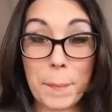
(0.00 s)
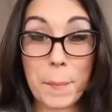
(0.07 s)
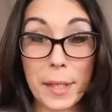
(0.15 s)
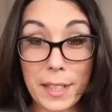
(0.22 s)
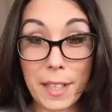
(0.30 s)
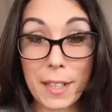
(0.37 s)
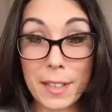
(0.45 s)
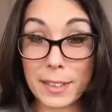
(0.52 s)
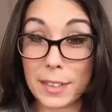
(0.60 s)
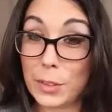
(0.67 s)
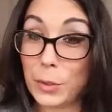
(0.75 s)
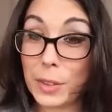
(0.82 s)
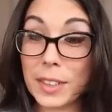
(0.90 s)
and my
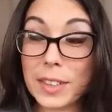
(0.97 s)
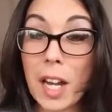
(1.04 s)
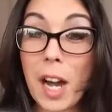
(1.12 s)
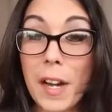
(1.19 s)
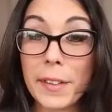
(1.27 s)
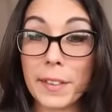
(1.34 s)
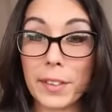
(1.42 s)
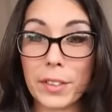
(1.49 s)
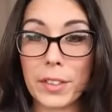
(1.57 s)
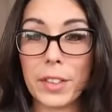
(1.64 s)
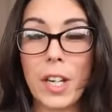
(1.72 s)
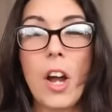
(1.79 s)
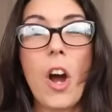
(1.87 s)
youngest, who's a
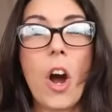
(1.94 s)
toddler,